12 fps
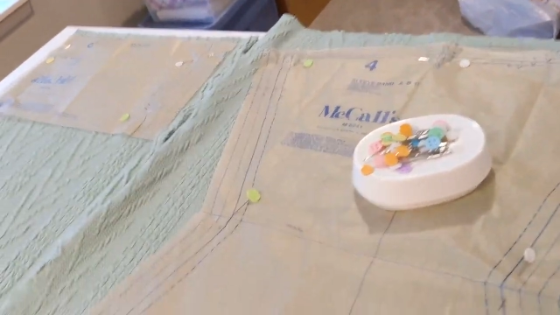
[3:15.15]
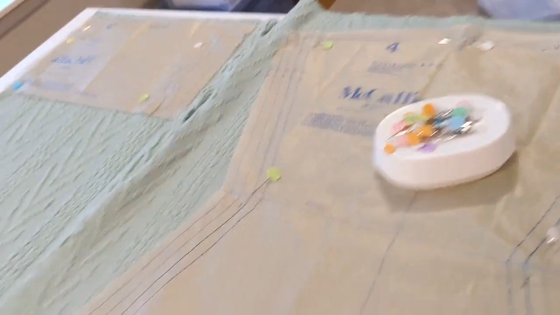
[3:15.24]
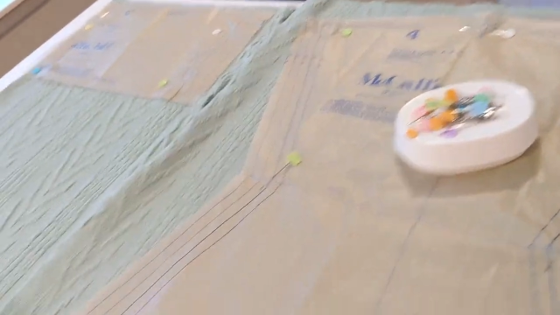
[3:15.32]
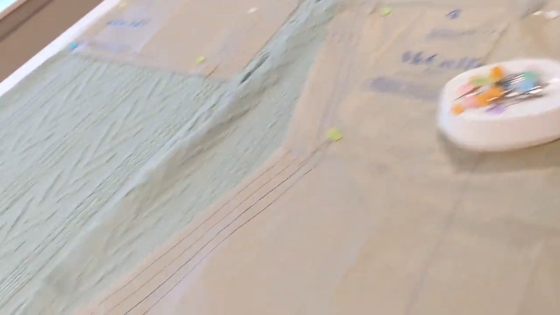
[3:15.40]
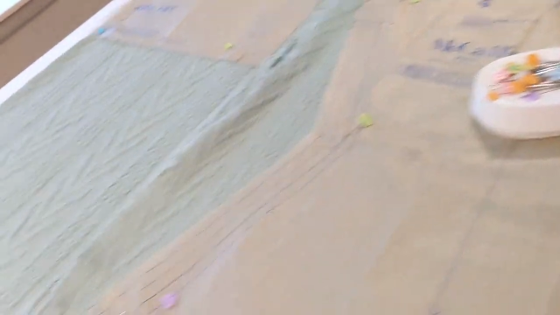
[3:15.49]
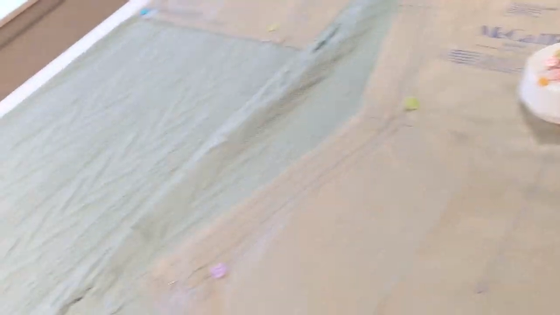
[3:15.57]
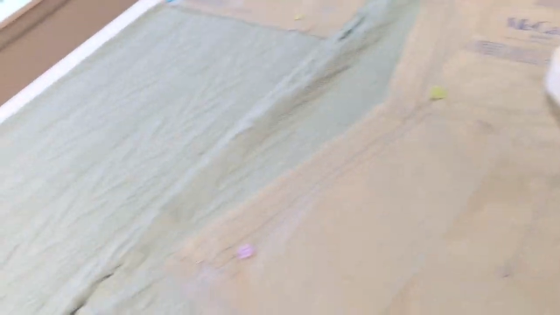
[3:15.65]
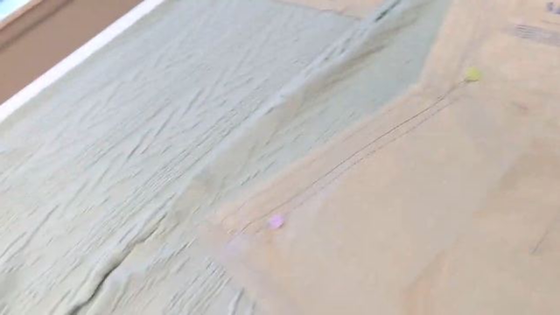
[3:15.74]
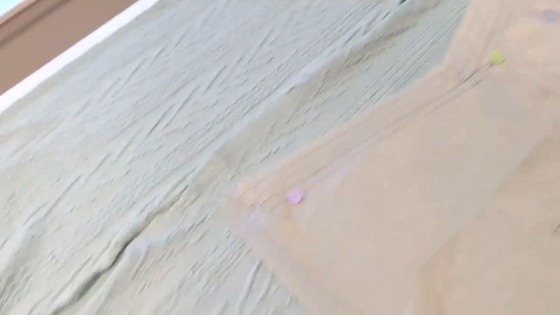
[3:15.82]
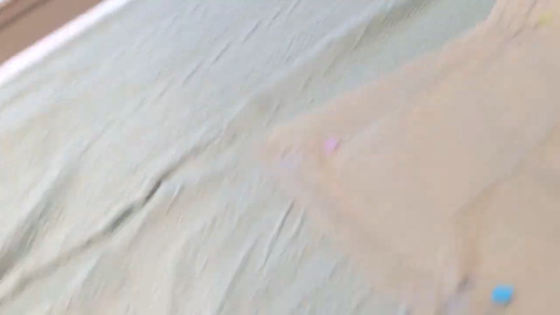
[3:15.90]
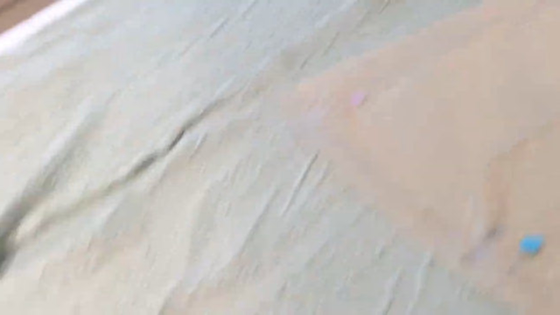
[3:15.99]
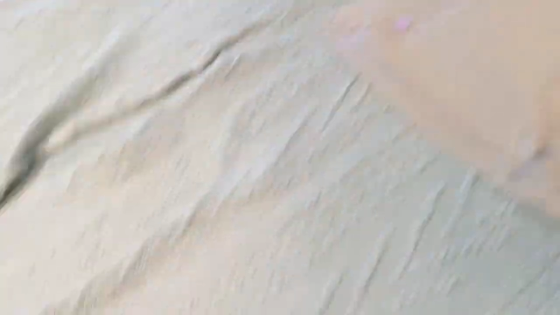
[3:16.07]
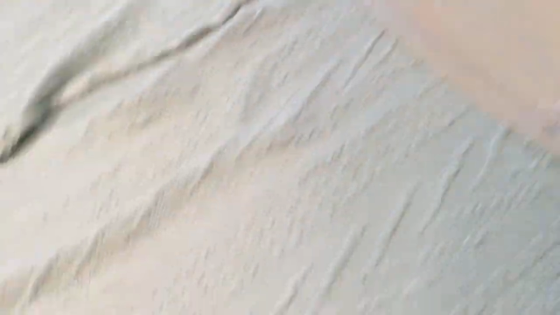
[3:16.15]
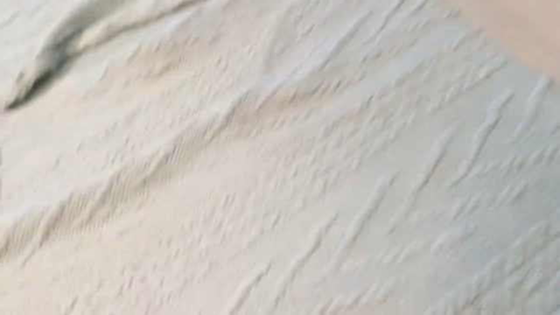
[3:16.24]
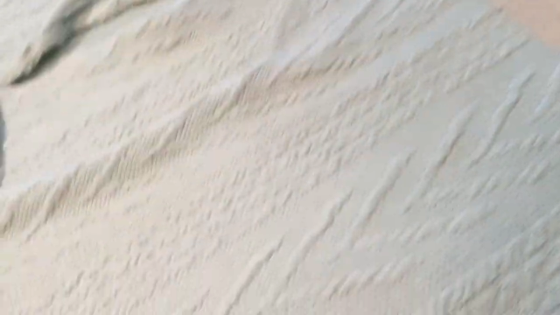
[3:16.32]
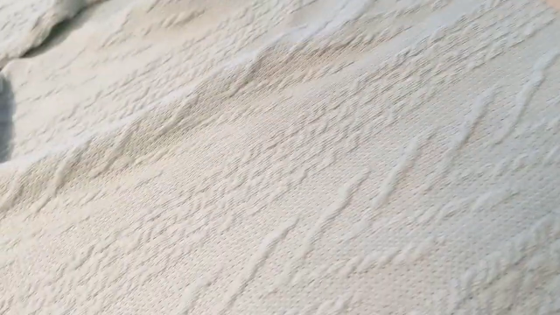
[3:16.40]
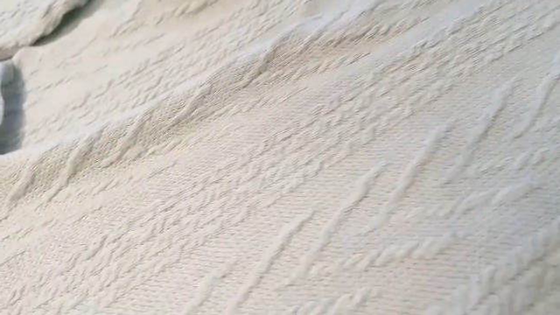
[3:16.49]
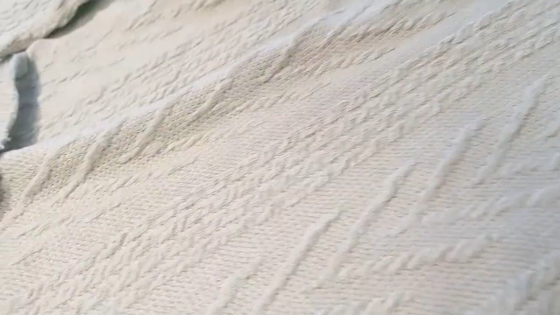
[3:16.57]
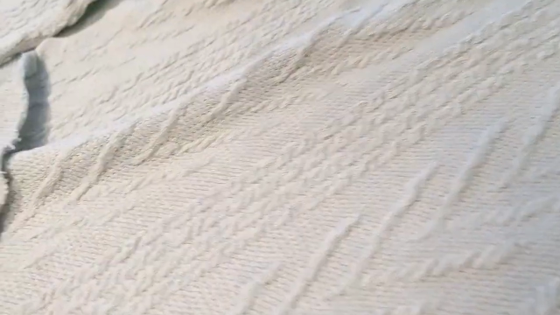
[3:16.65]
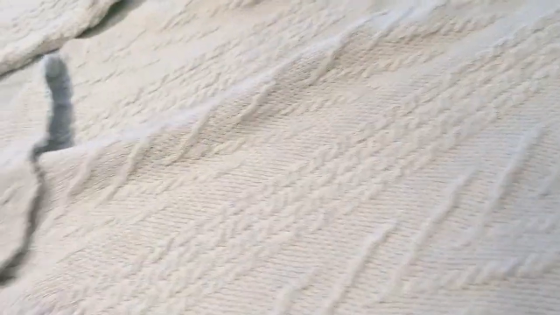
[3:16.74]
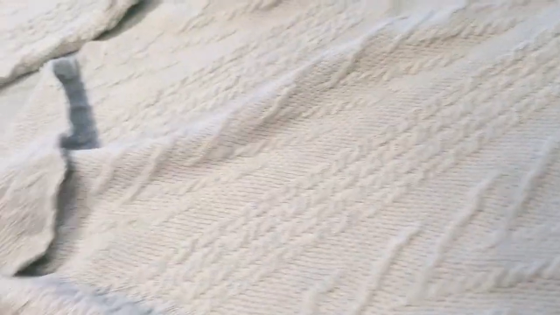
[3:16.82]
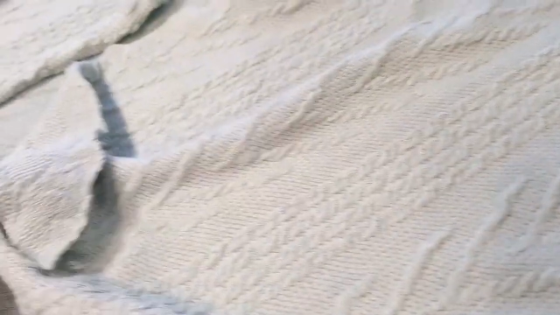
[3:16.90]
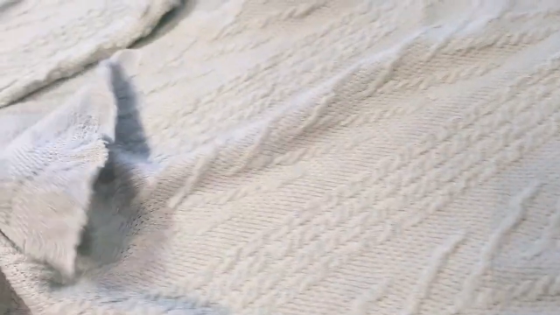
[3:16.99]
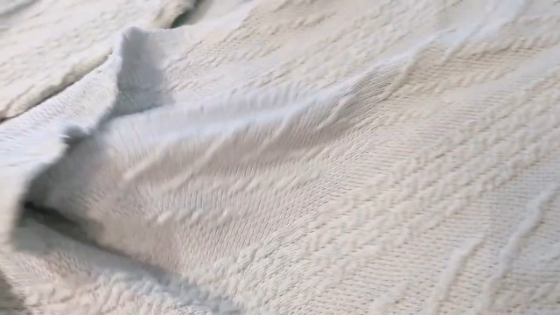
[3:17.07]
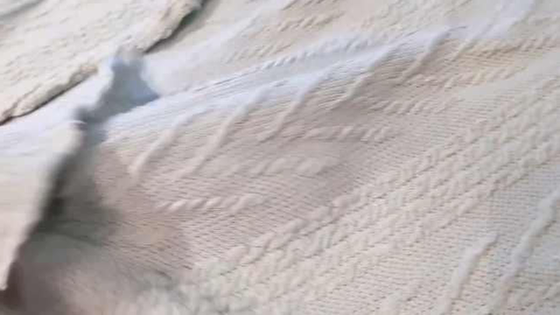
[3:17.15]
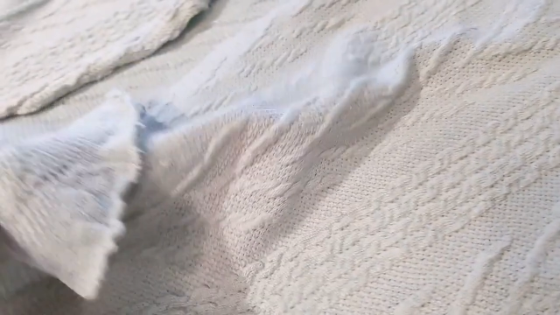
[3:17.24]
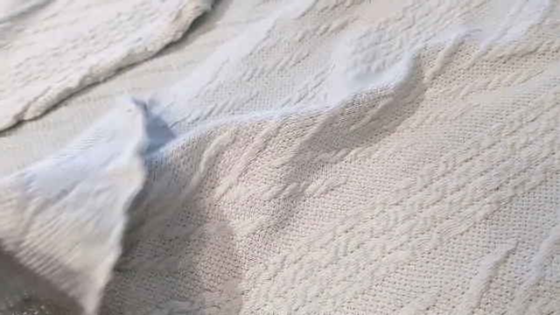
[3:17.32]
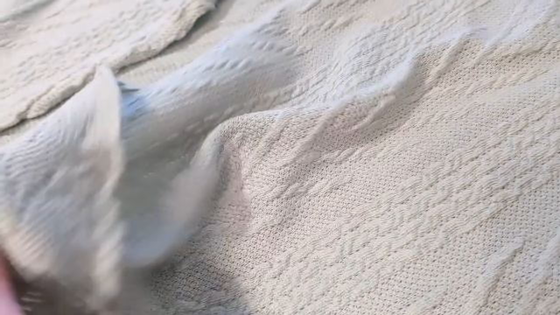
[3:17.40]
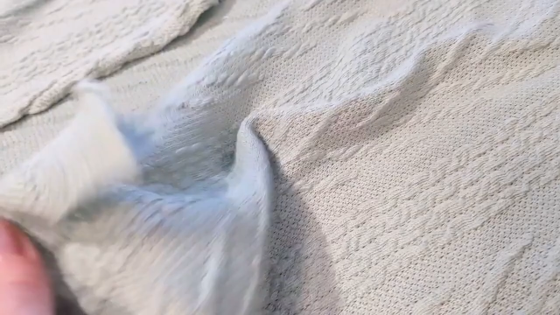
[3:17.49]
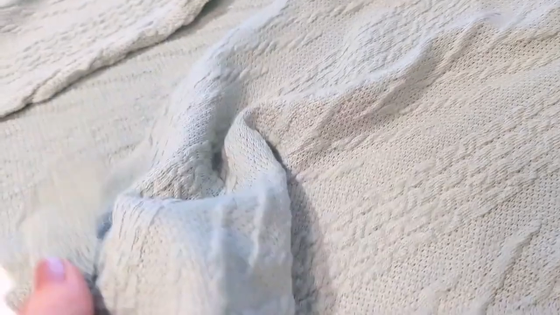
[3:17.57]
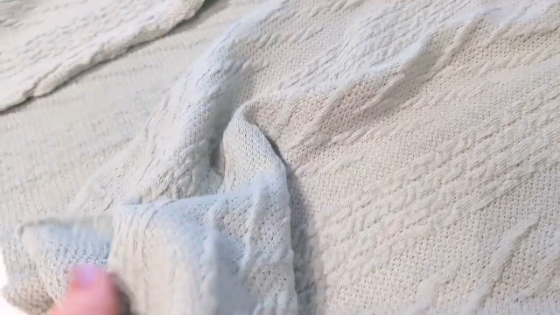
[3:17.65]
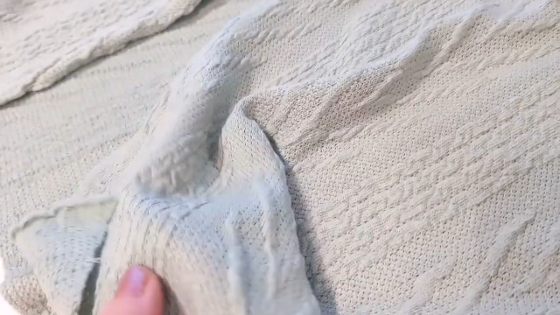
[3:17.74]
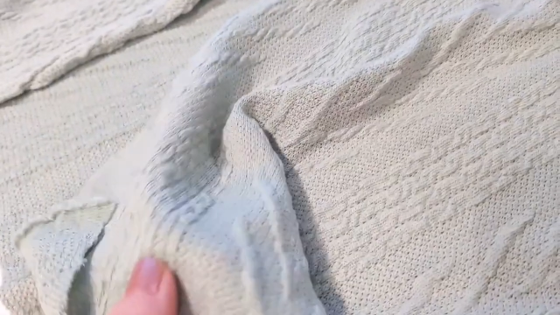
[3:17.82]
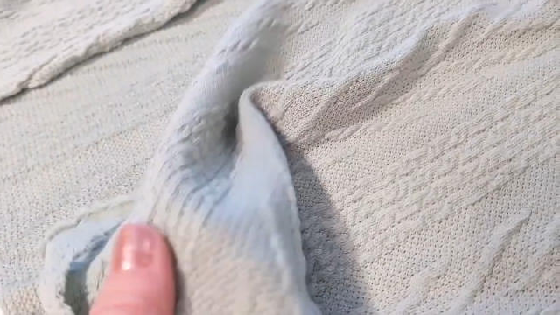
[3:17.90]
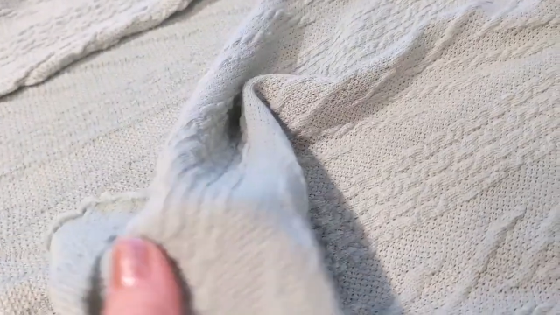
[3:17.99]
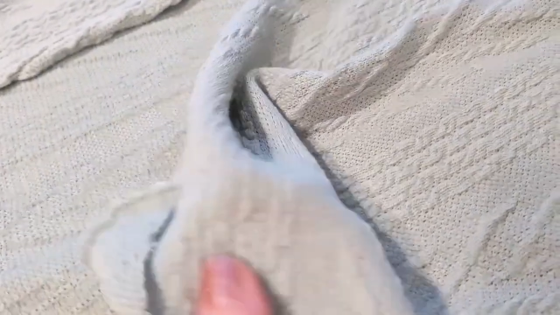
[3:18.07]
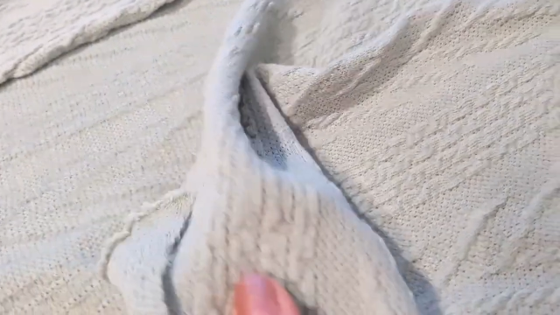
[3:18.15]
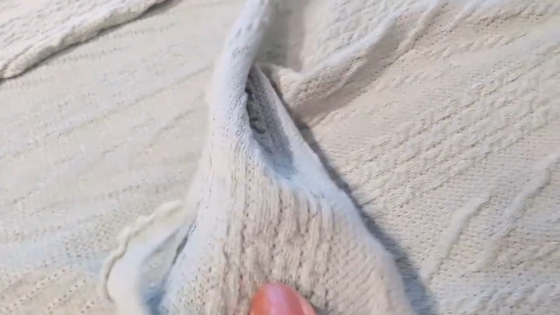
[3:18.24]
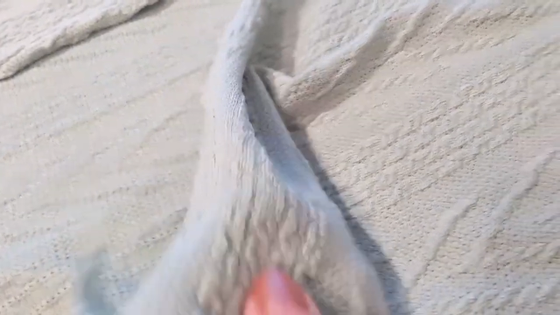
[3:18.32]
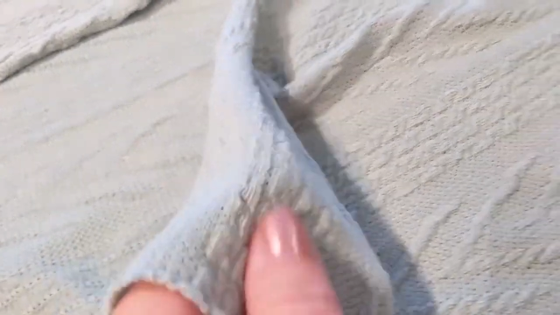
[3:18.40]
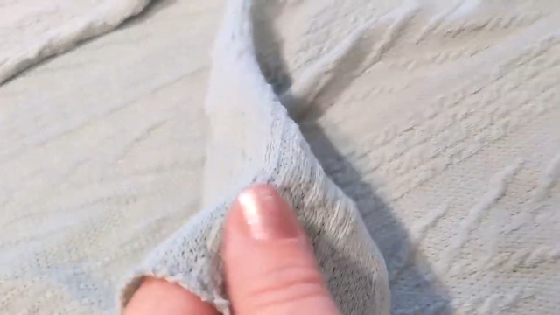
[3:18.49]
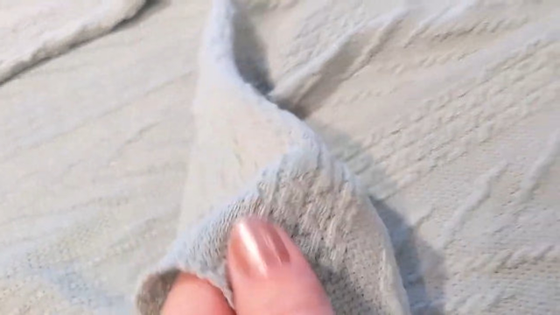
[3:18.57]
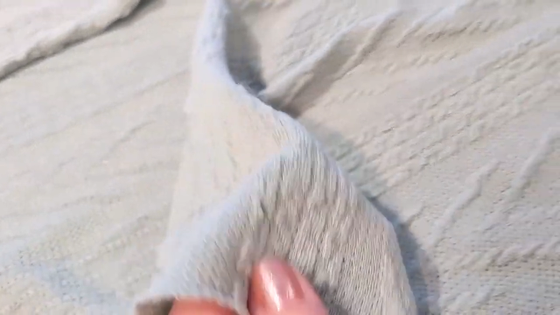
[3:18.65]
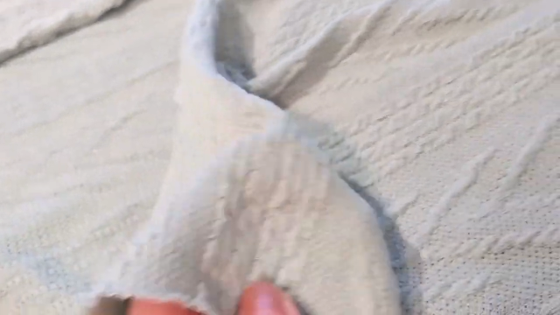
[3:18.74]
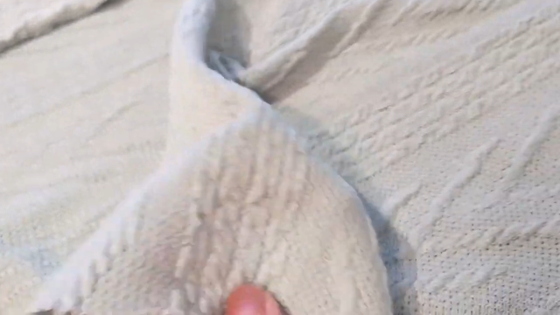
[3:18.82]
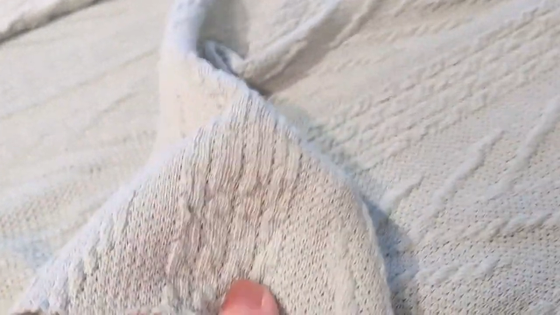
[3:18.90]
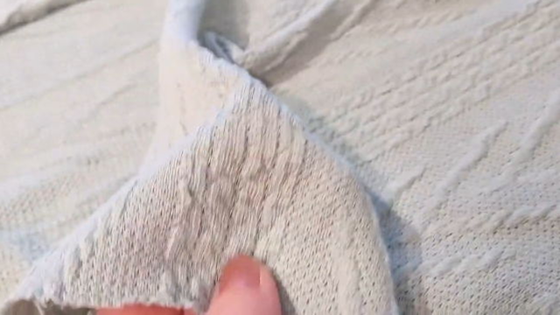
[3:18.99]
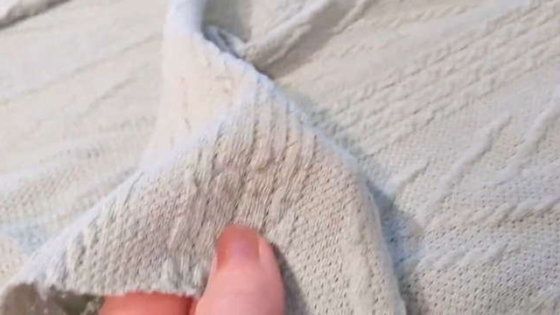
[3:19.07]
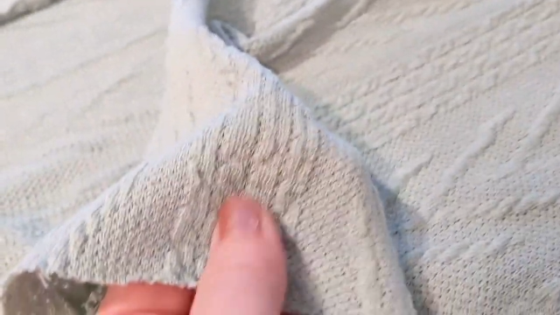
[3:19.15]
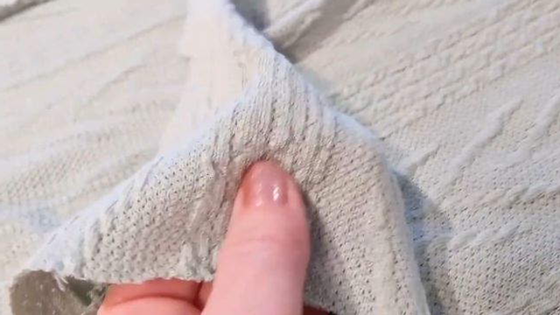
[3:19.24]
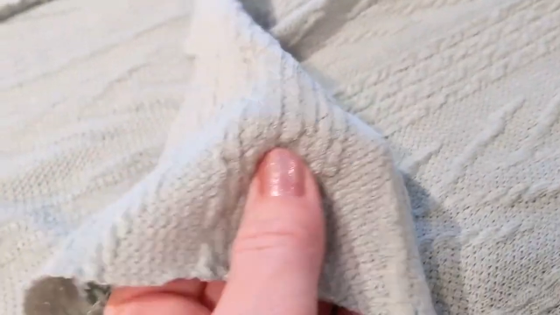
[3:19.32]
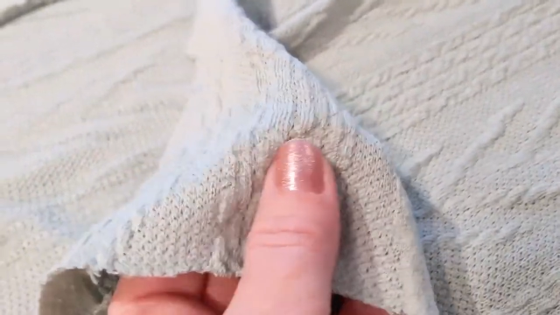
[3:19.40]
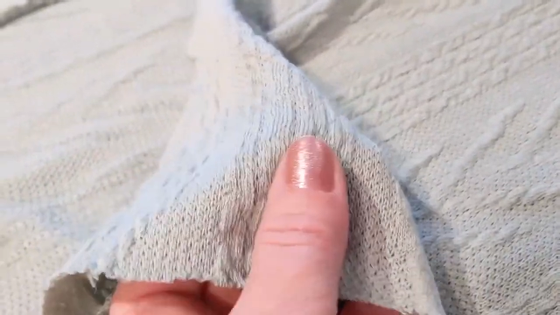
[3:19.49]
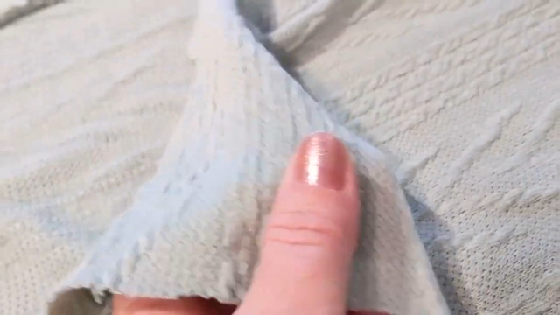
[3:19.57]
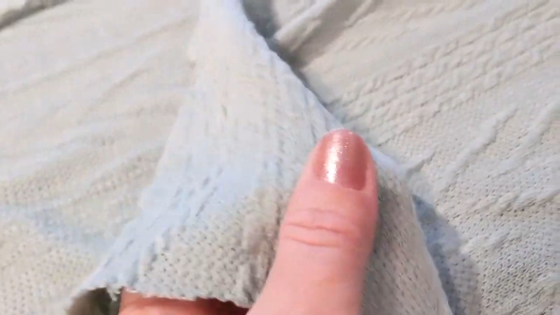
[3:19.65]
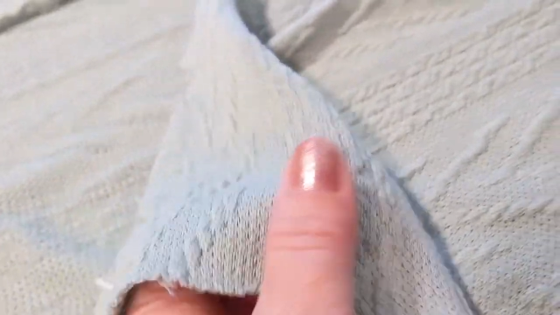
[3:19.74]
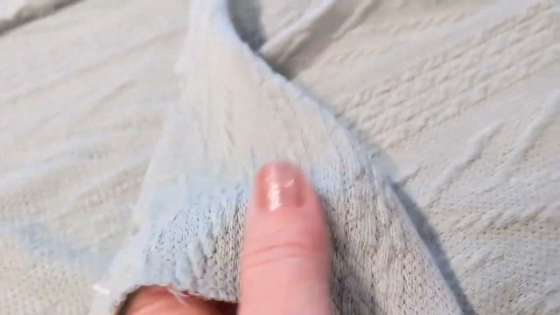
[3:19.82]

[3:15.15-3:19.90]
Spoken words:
(no speaker visible)